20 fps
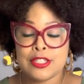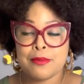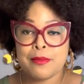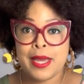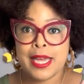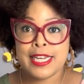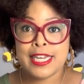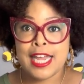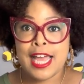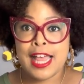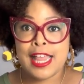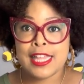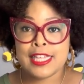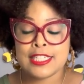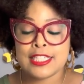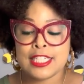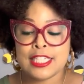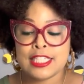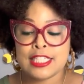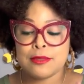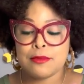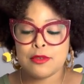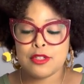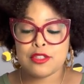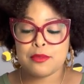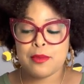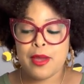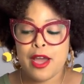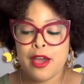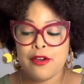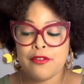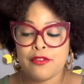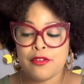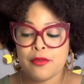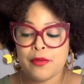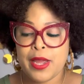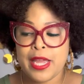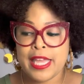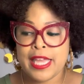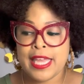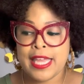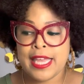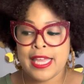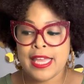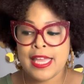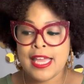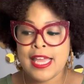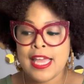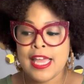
To my knowledge, it's the most powerful Reiki.